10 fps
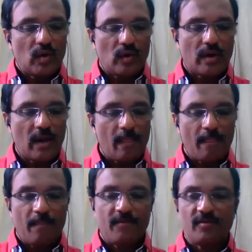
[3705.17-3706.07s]
Okay,
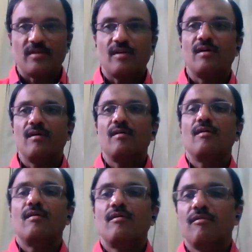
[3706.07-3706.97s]
this is the
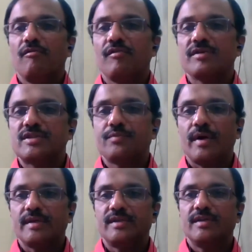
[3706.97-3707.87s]
first
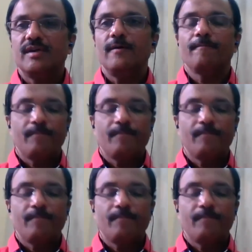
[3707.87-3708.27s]
point here.